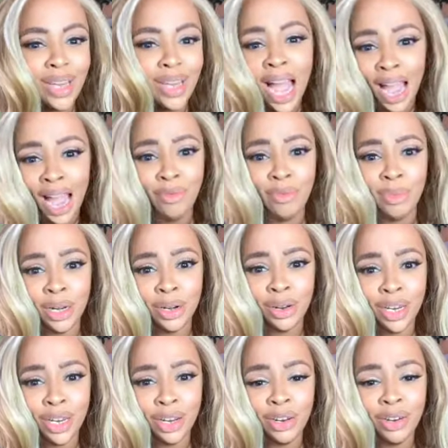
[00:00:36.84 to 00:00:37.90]
I haven't been on
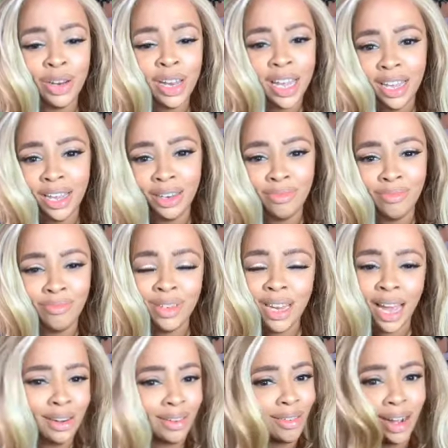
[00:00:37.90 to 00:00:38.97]
here and
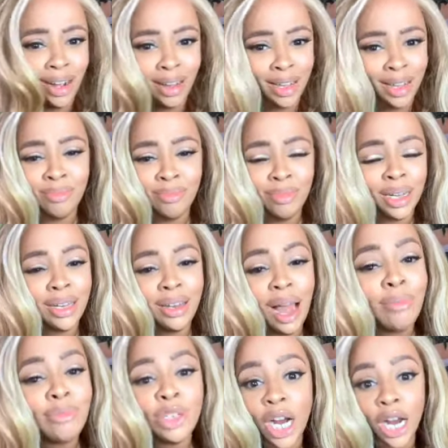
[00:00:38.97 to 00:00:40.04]
y'all know how I am, but
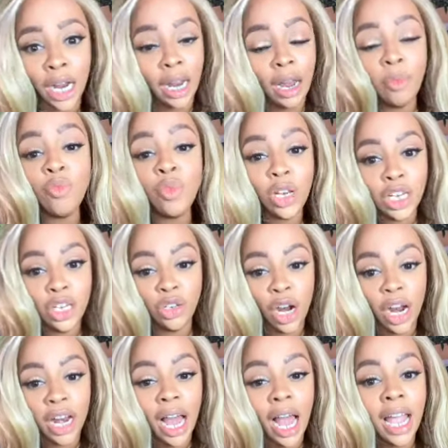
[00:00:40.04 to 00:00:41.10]
I'm trying, I'm really
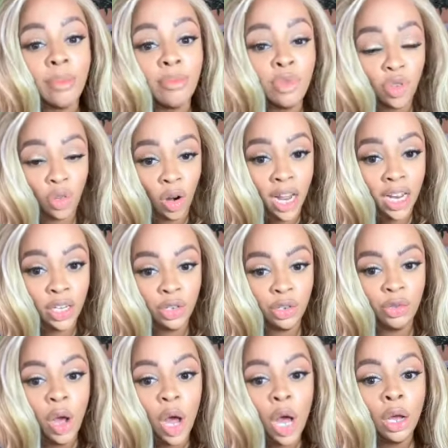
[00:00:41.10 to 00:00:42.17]
trying. I am trying
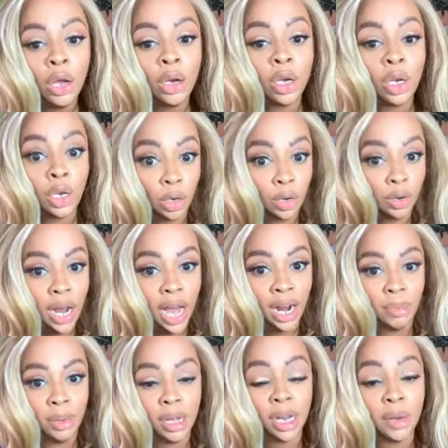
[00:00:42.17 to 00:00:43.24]
to learn how to
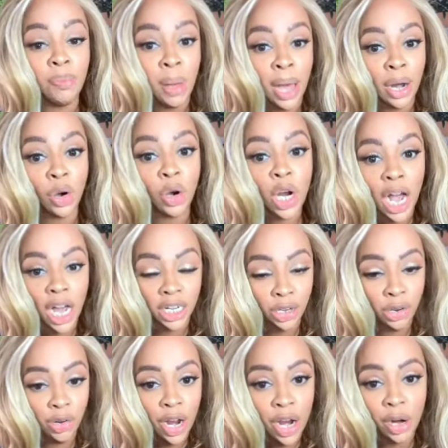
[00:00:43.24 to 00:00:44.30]
be a better
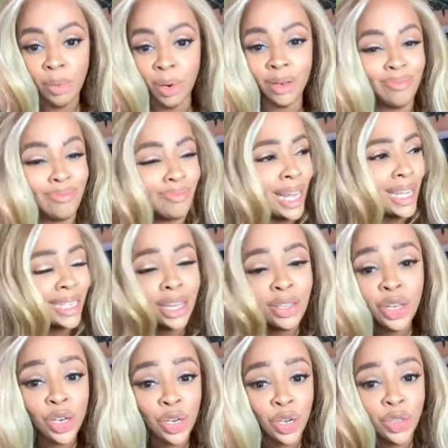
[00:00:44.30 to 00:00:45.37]
content creator, but that's neither
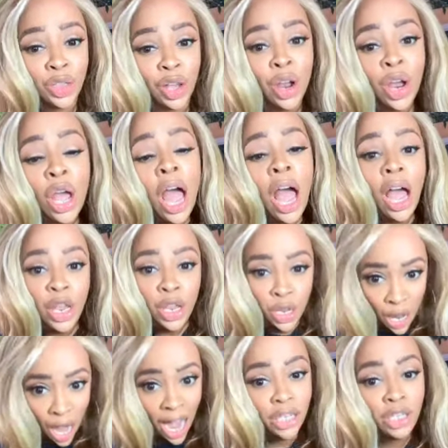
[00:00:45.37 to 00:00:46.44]
here nor there.
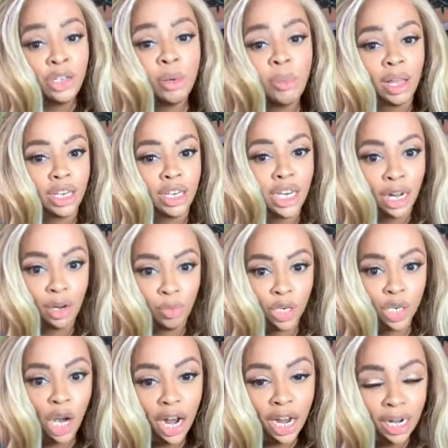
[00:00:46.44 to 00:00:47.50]
As you know by the title, we're
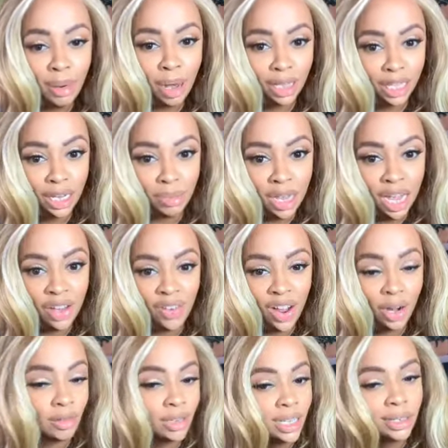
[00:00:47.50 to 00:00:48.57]
talking about the N B A
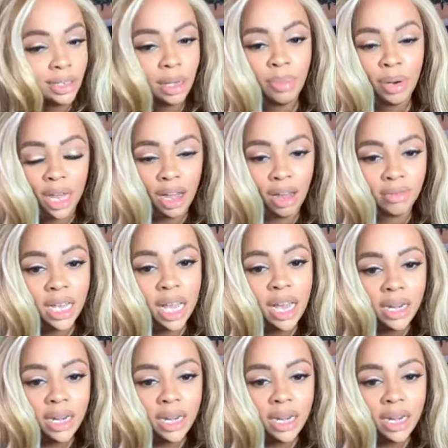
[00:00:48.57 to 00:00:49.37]
finals and some playoffs.